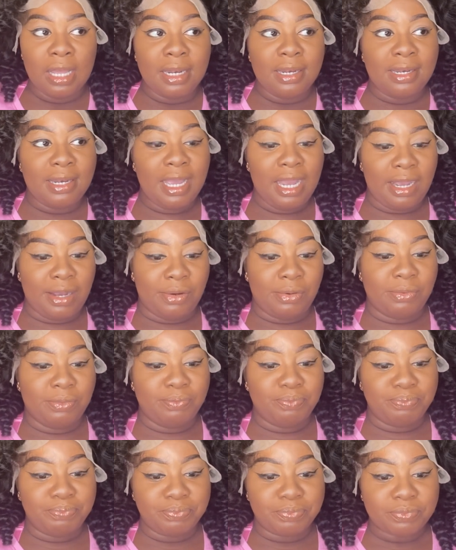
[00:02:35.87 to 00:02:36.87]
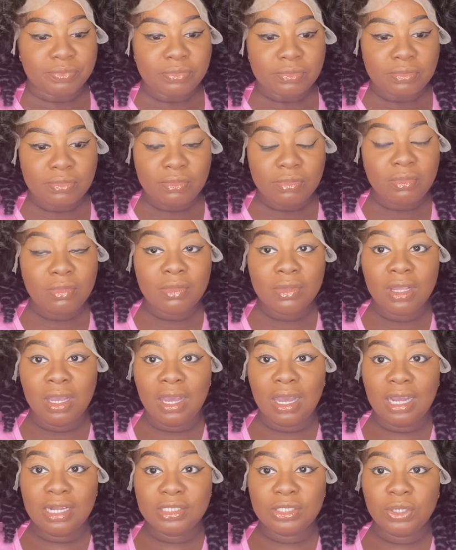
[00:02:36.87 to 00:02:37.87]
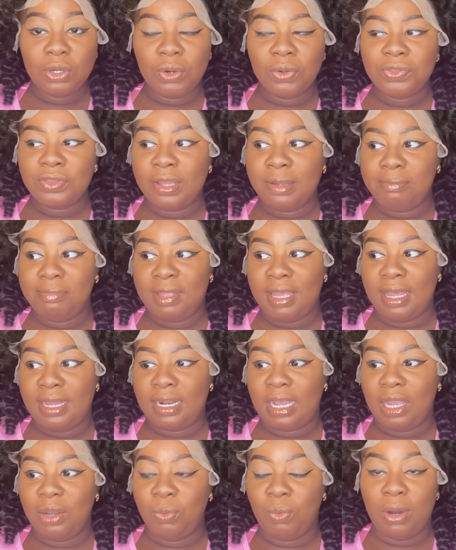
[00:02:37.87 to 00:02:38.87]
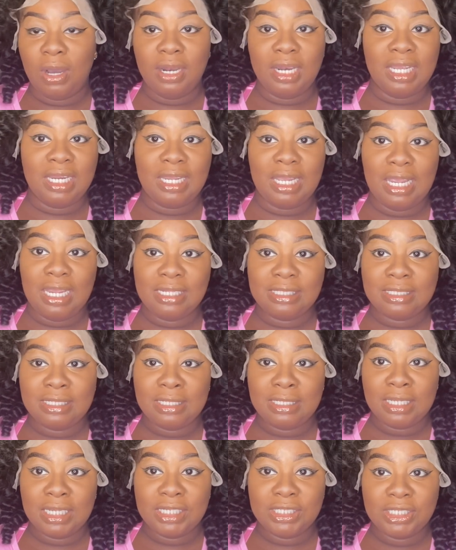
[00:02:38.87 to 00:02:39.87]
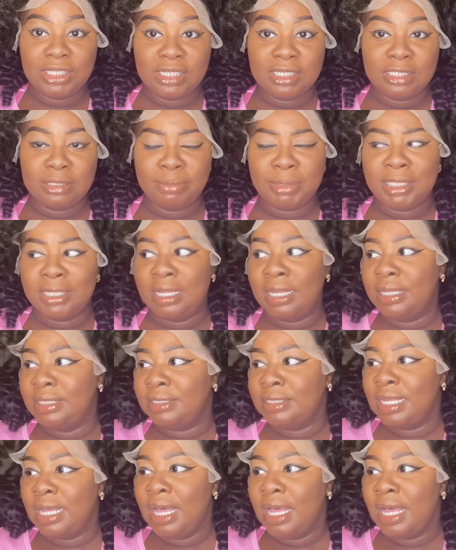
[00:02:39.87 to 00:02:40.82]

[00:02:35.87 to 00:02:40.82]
Now, I told them that I wanted 18 inches because